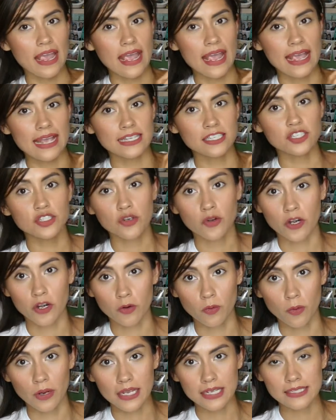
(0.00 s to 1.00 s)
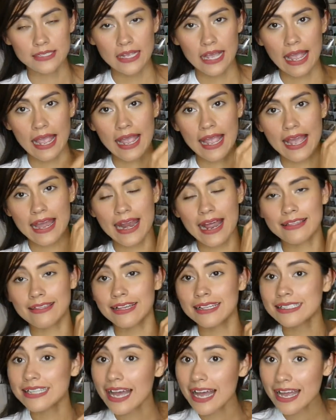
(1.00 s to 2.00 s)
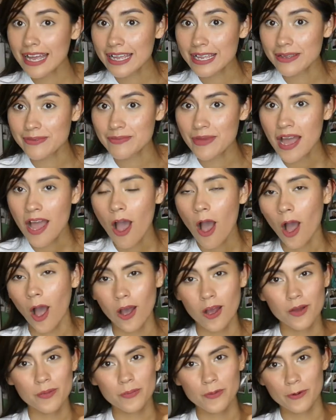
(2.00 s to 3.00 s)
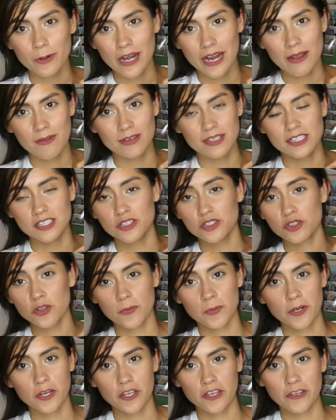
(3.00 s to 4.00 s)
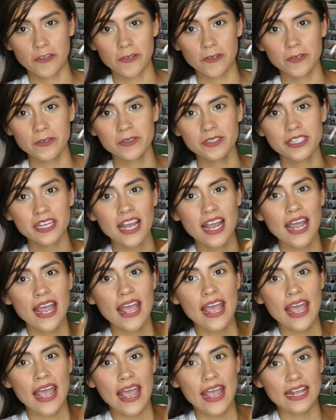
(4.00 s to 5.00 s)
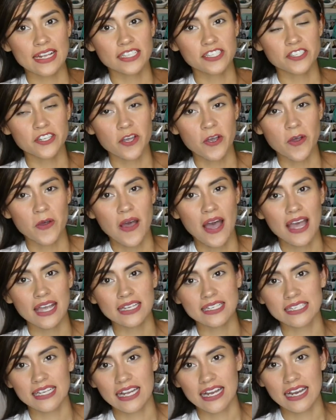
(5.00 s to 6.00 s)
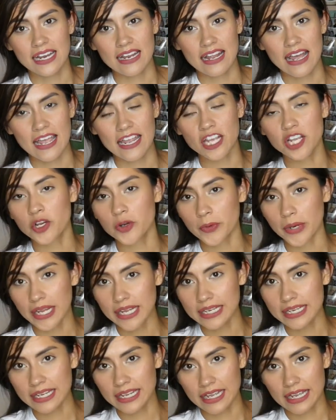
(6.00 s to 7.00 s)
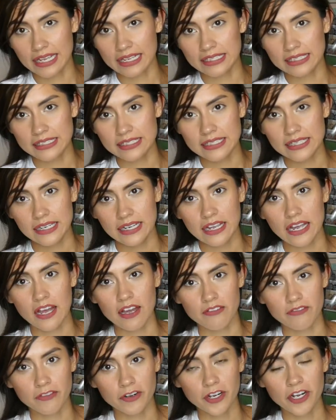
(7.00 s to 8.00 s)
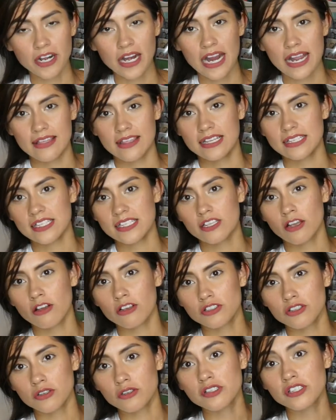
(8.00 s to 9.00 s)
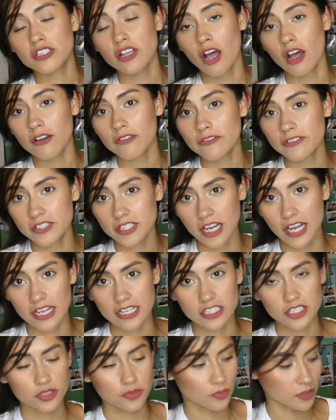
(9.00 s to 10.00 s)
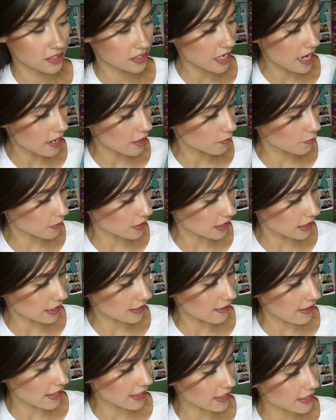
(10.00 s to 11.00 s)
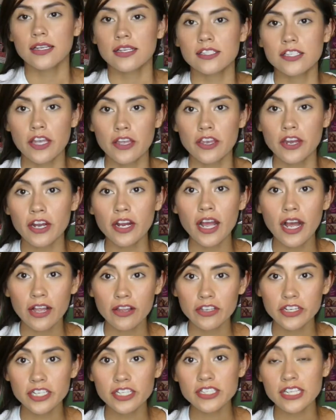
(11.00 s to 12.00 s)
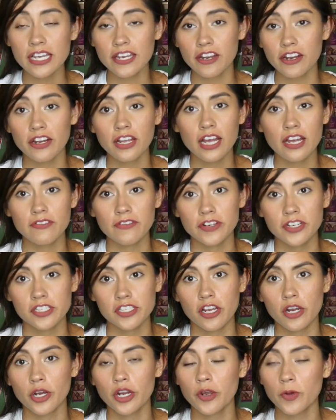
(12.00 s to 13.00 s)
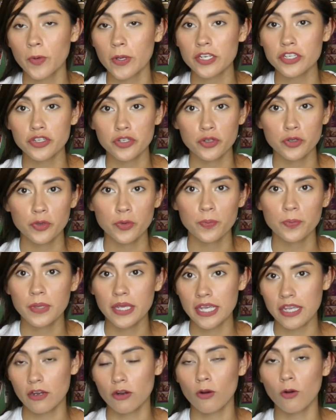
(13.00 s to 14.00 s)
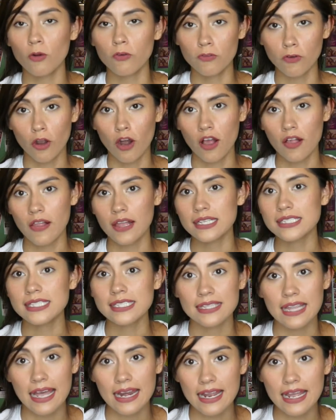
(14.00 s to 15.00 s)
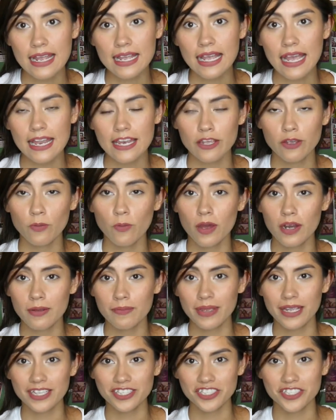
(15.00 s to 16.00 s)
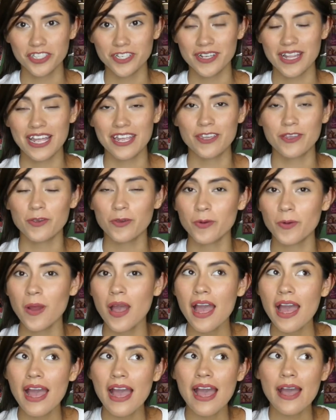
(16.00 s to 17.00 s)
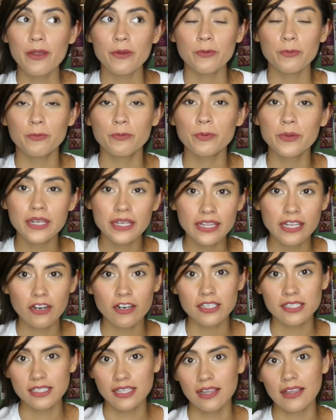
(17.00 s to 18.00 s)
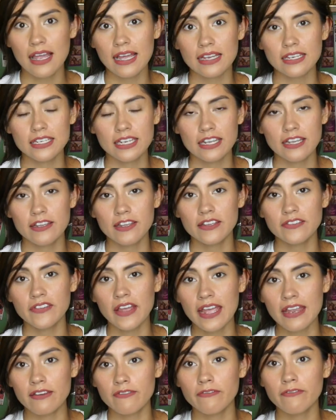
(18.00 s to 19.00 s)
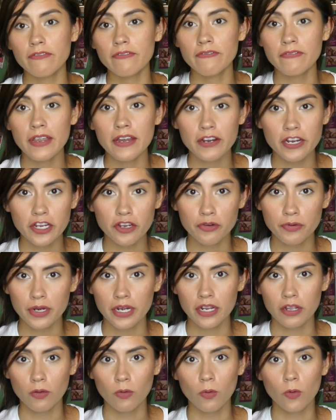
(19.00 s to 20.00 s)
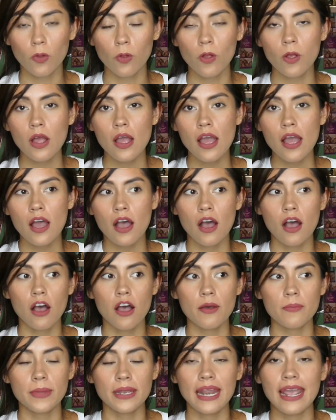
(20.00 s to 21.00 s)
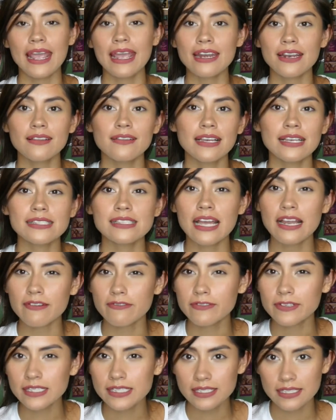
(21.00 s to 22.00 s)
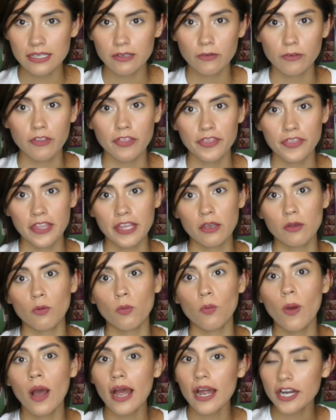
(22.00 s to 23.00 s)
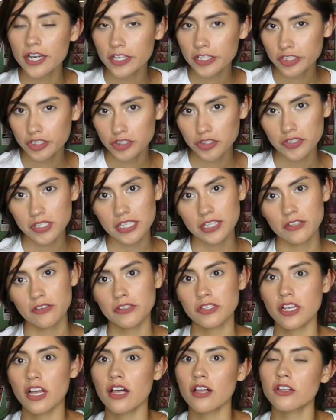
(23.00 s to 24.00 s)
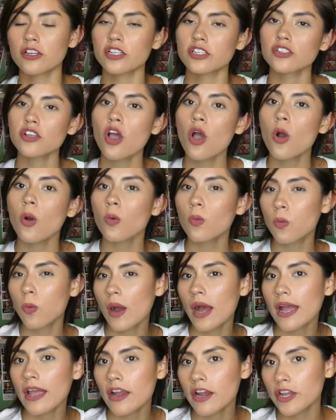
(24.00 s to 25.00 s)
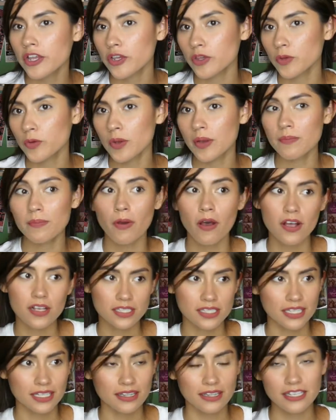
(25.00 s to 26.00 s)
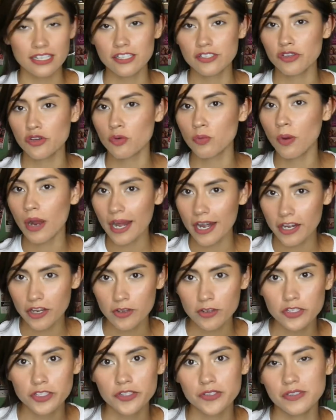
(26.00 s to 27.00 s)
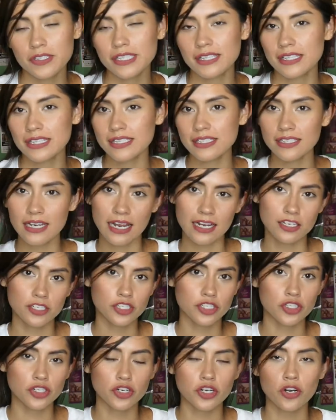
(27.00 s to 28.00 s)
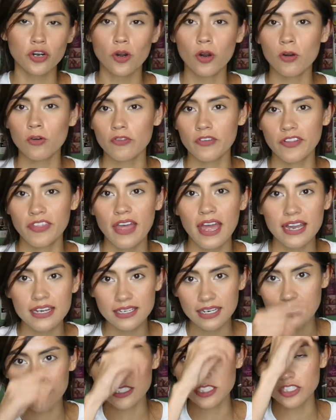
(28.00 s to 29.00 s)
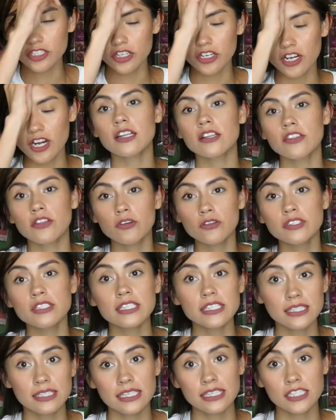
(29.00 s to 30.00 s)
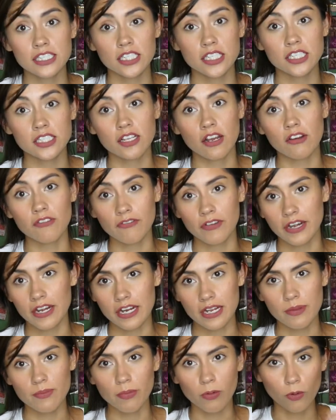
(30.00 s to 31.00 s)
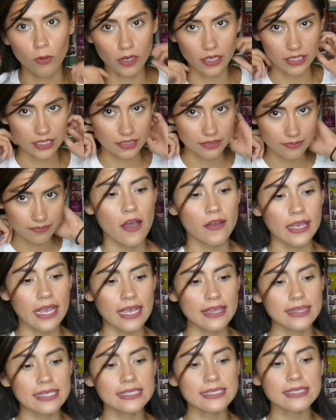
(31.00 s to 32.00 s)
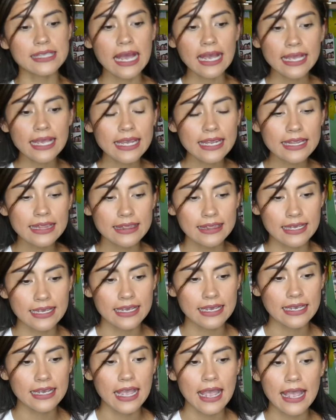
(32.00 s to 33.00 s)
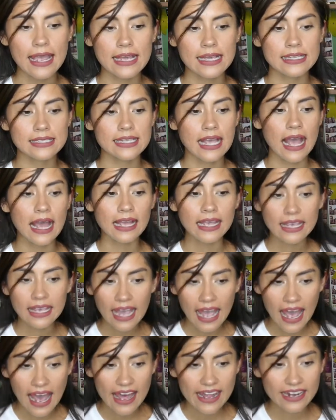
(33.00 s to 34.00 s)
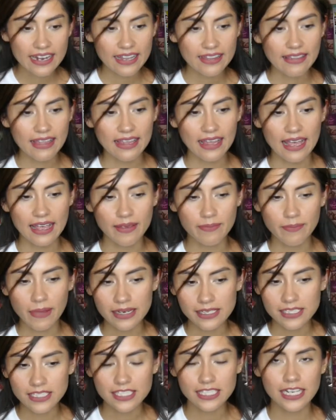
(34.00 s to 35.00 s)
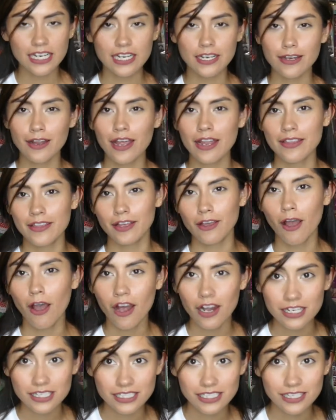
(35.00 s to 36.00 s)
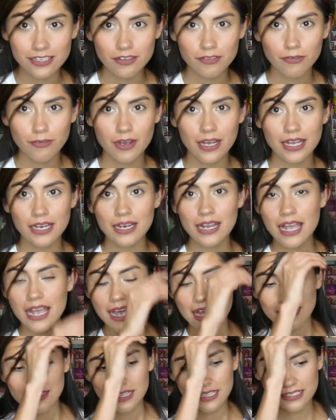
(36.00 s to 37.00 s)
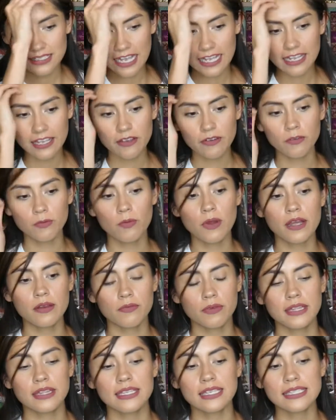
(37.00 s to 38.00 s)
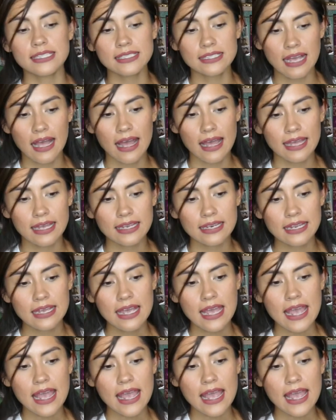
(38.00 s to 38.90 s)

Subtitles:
is turquoise, and at that time ombre was super huge, and so I did a gradient cover, and this is also soft touch, which I really liked. So your colors and your covers are going to be your overall aesthetic, and you want to make sure that you really are selective and very critical, and analyze every single thing. Why are you choosing those colors? Why are you embossing this? Or why are you choosing this texture over that texture? Those decisions are very important. Okay, the second thing is, again, like I mentioned in the content one, the second one with design